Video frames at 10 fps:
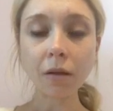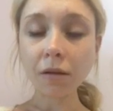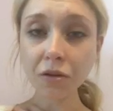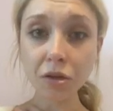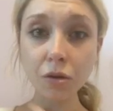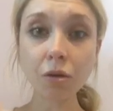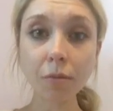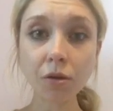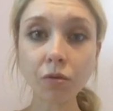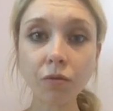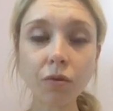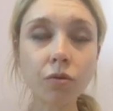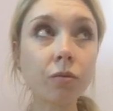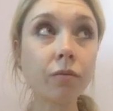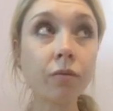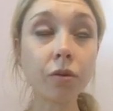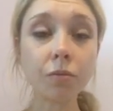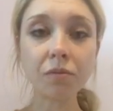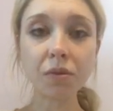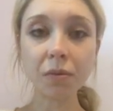There's 2 communal
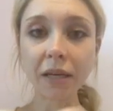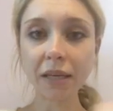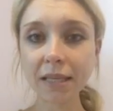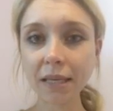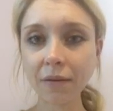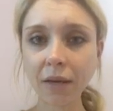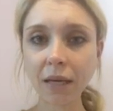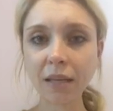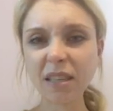rooms with like TV